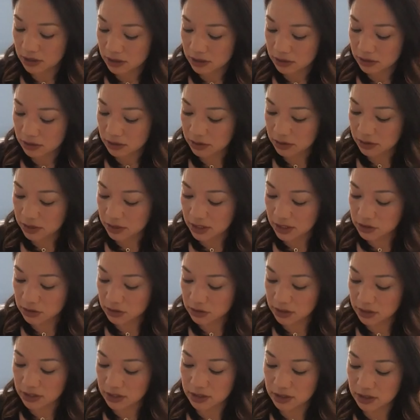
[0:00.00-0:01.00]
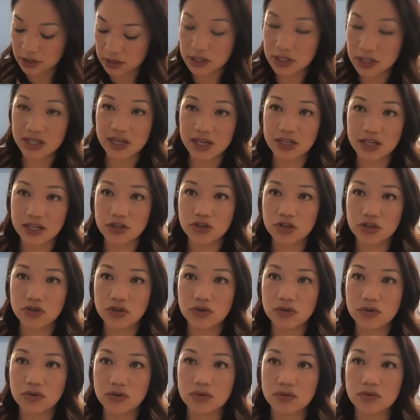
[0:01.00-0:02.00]
The answer is that
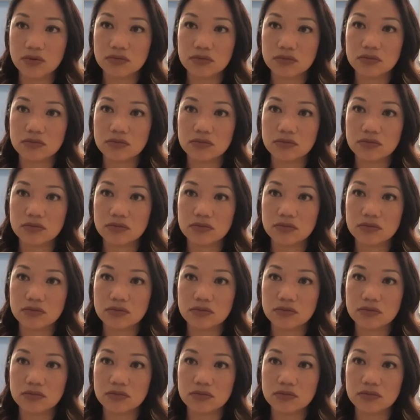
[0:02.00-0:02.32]
you